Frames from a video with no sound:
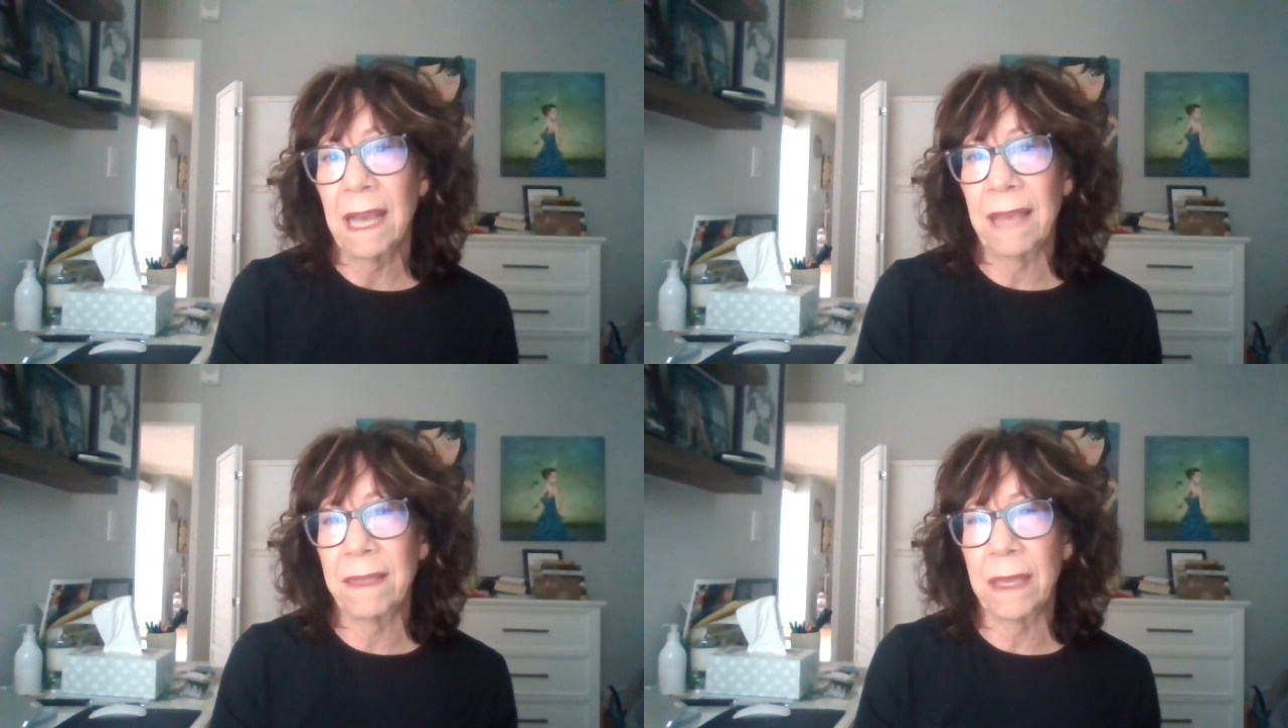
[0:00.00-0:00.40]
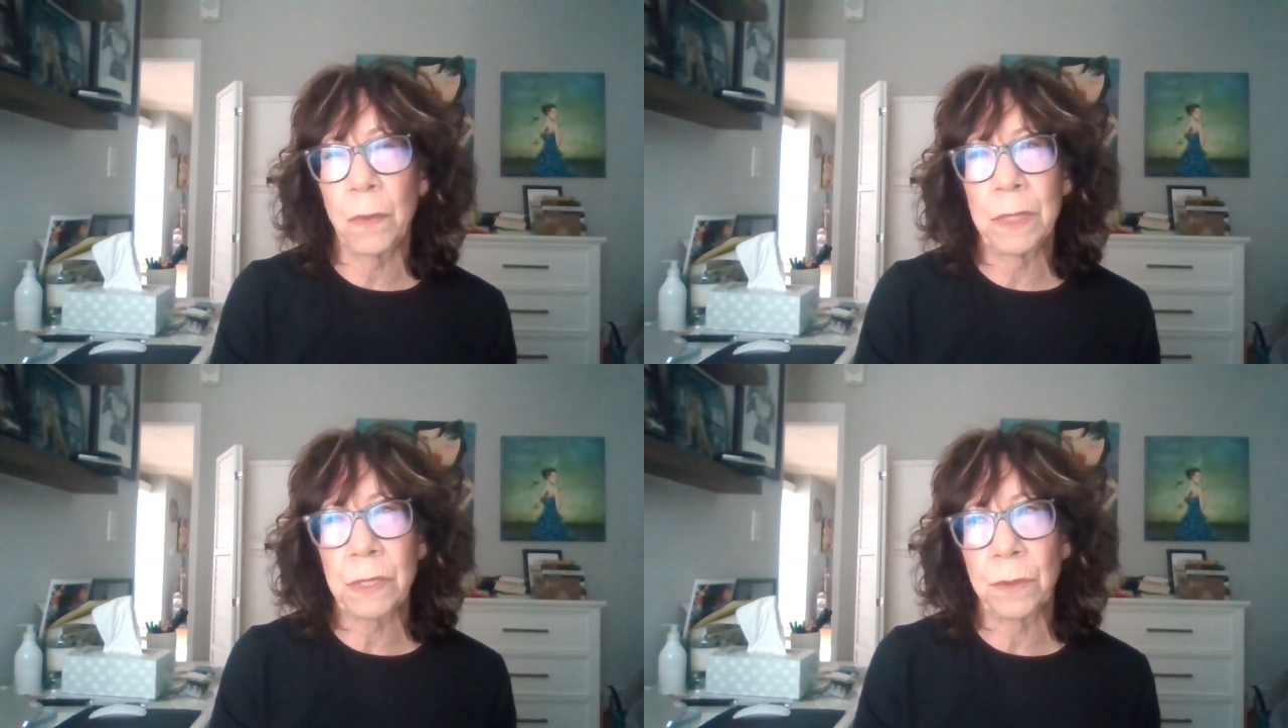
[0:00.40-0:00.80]
I think
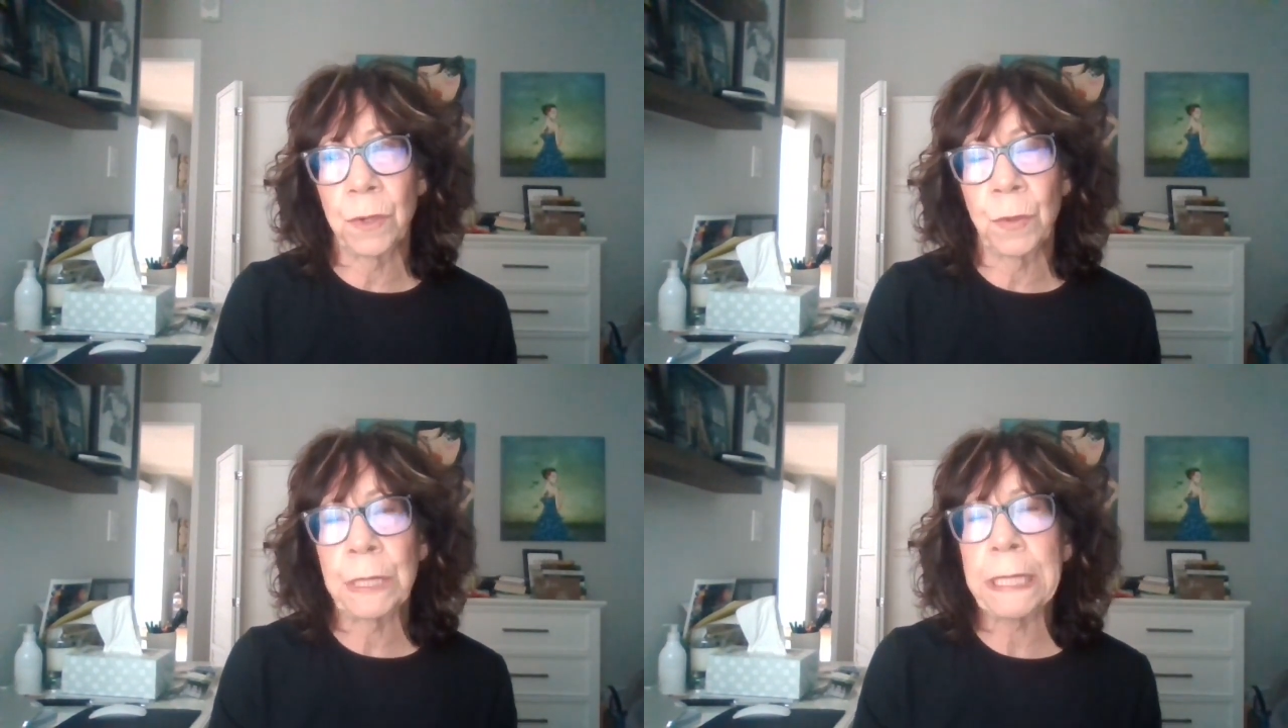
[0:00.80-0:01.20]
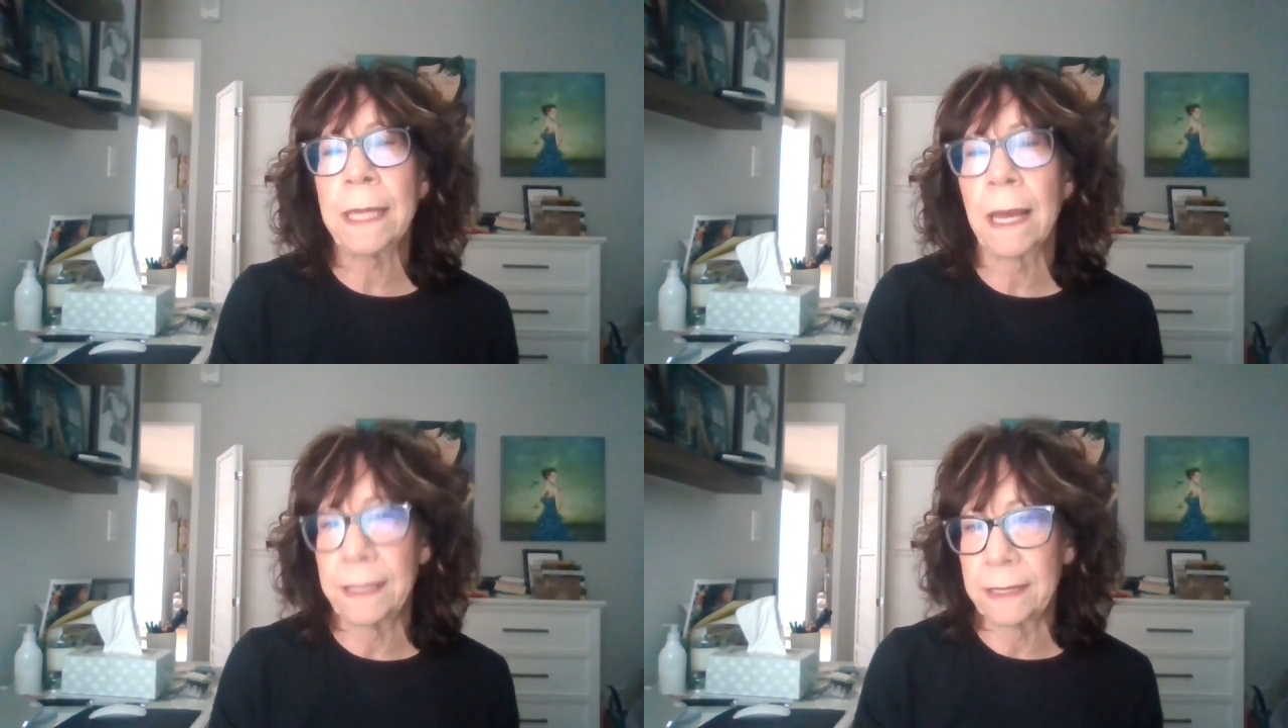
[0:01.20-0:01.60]
it was, or early
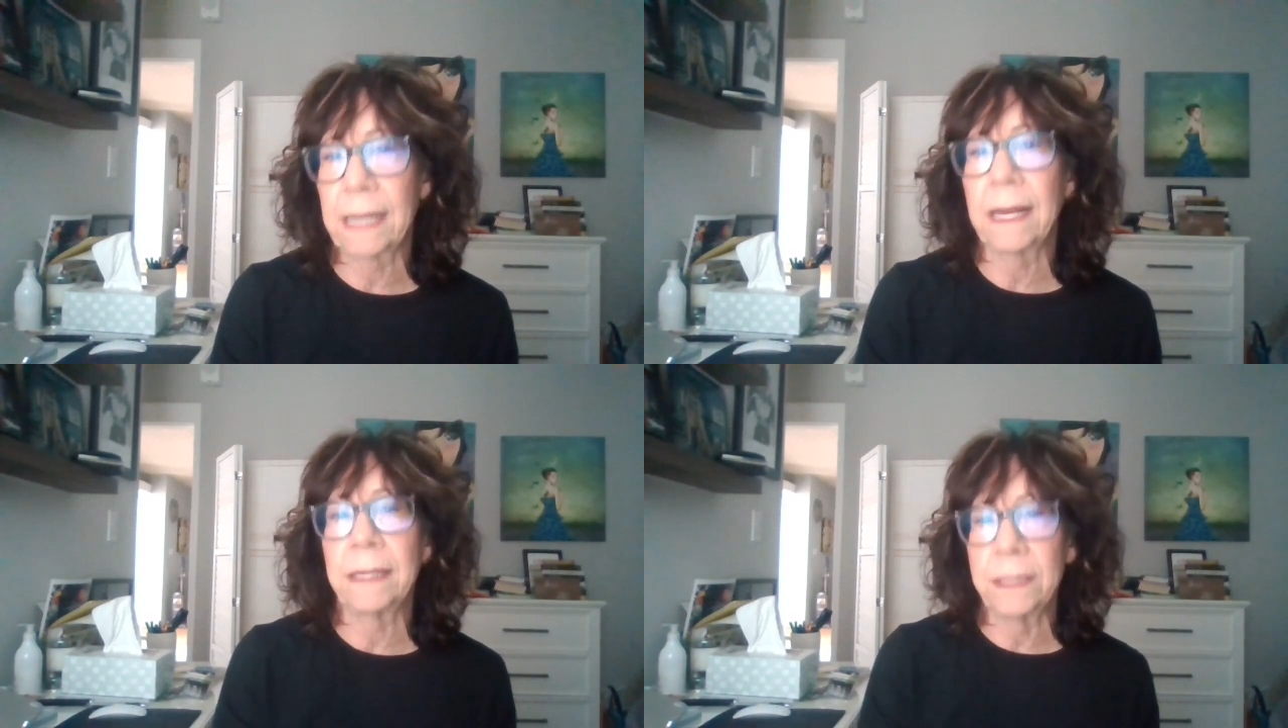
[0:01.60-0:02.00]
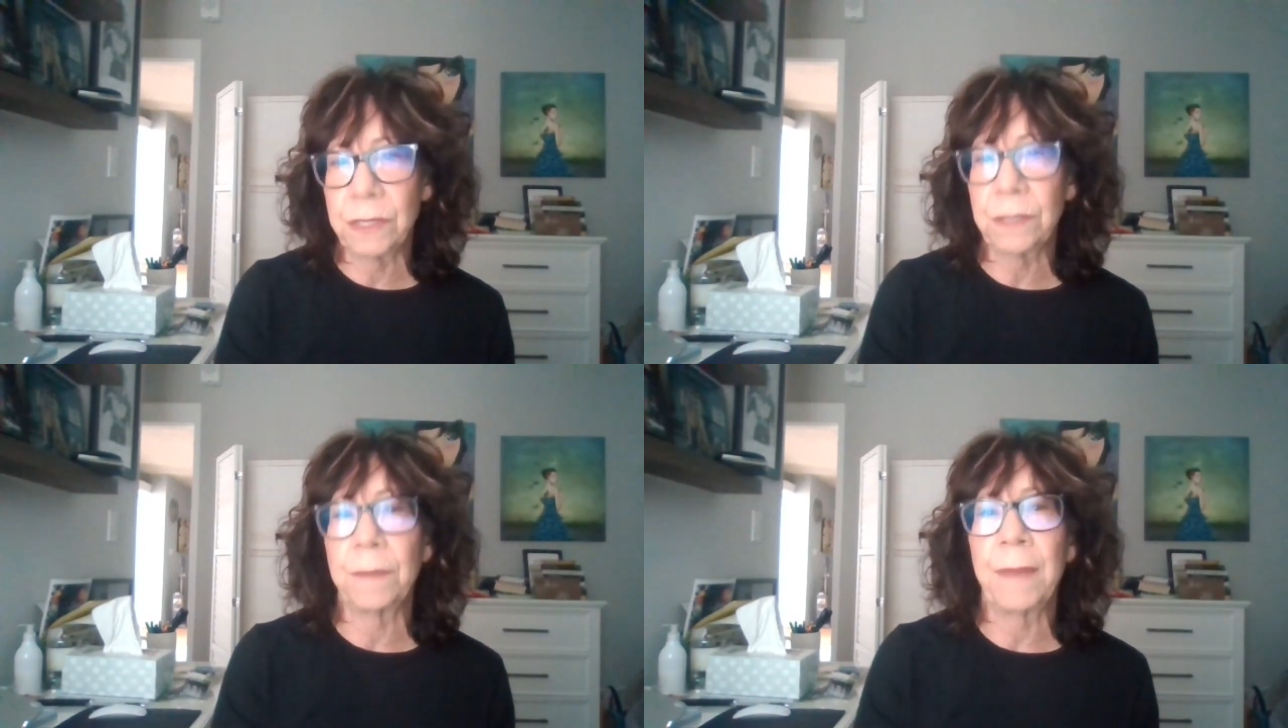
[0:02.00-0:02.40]
90s, I got
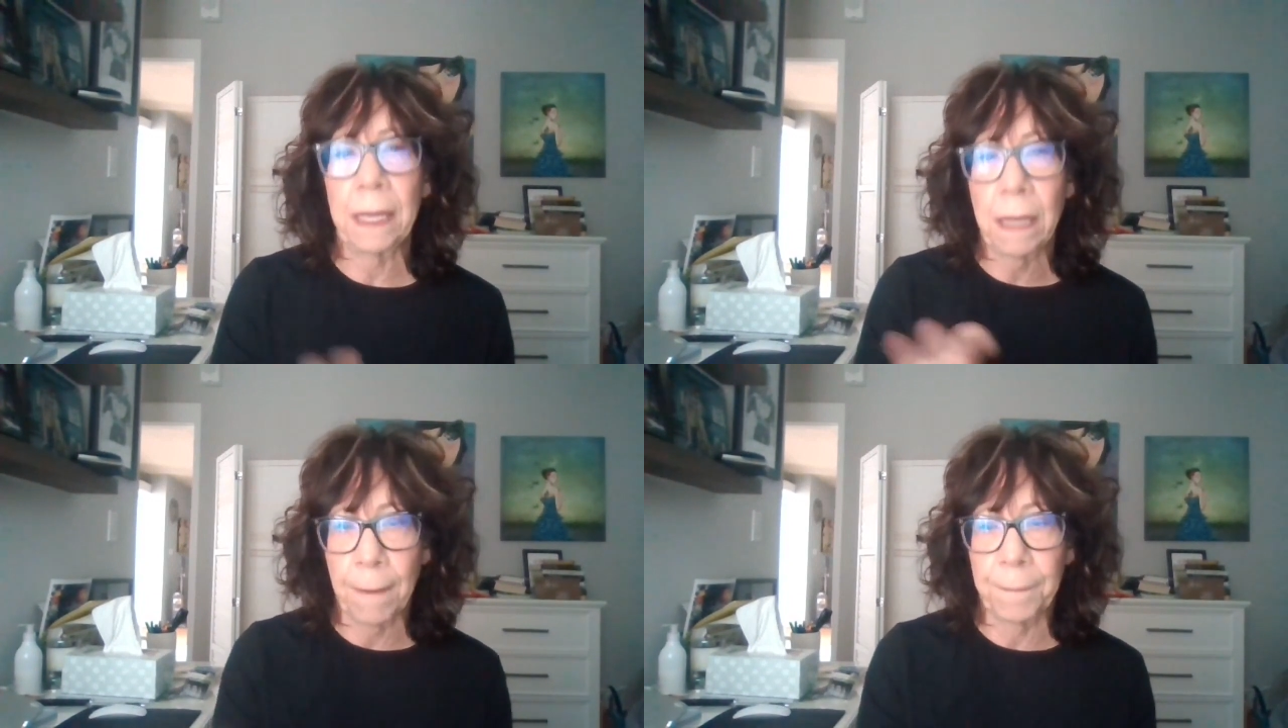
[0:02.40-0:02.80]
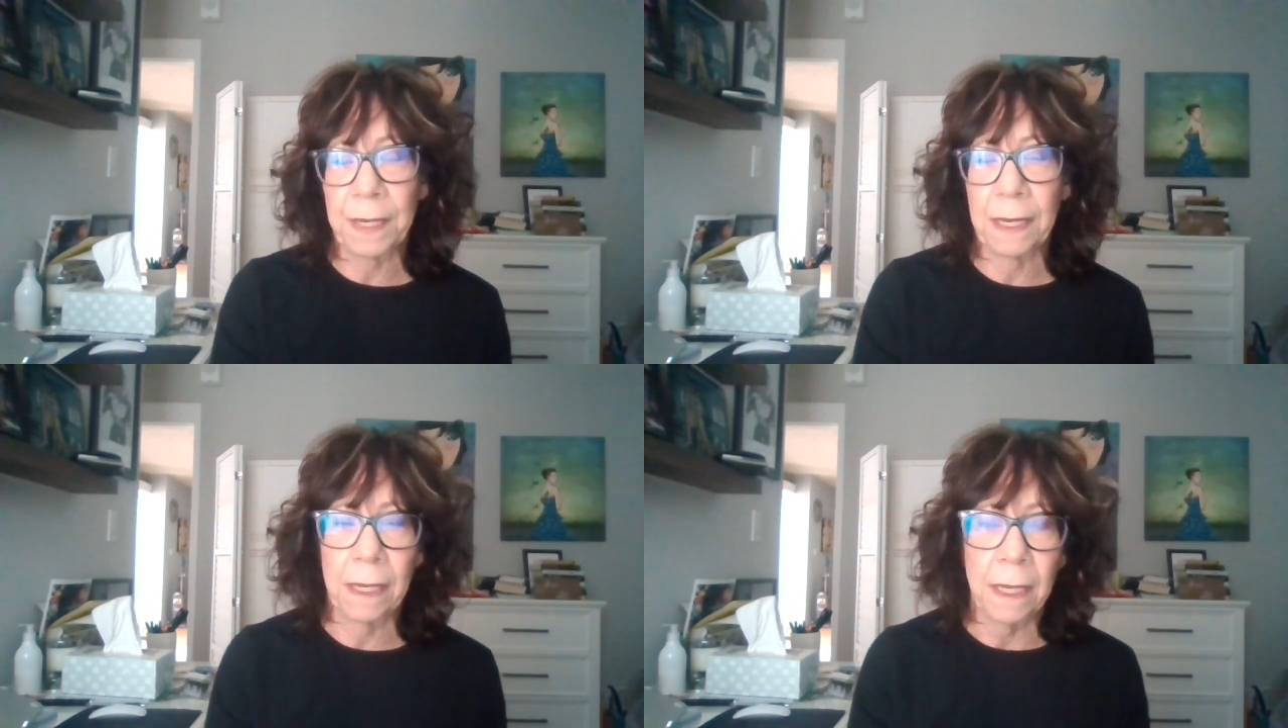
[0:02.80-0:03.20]
into the main
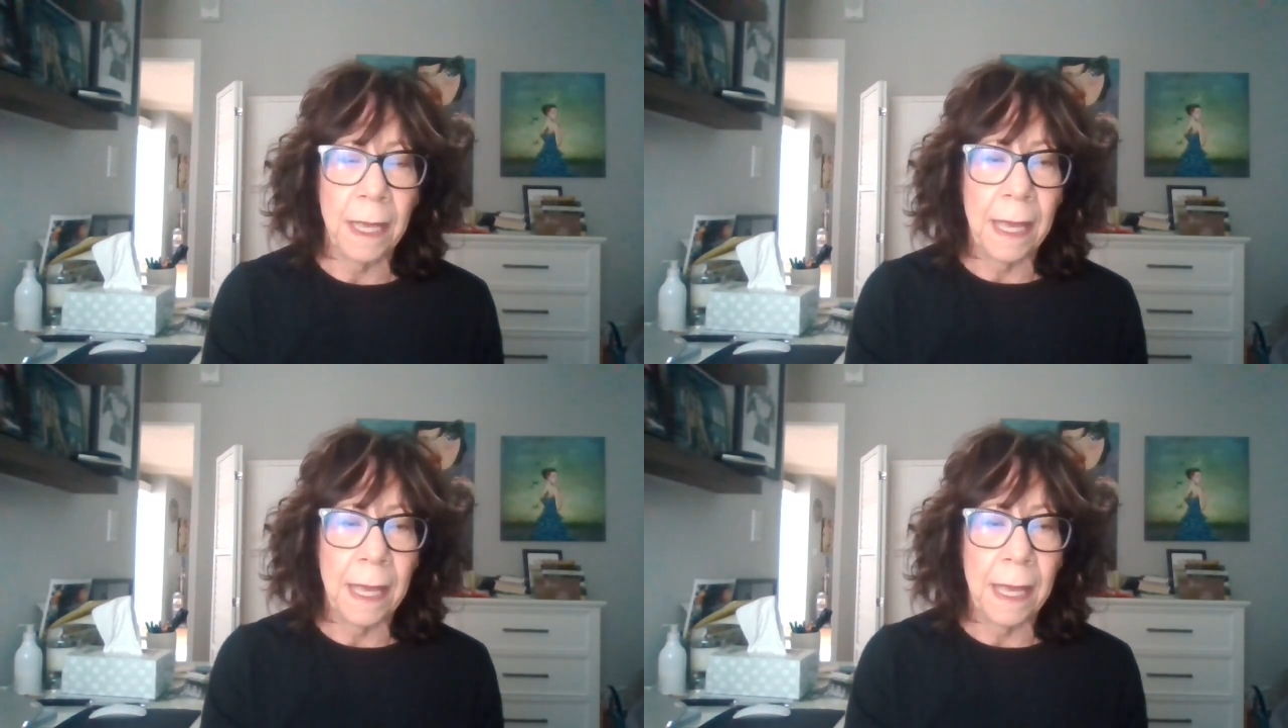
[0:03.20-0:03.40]
company,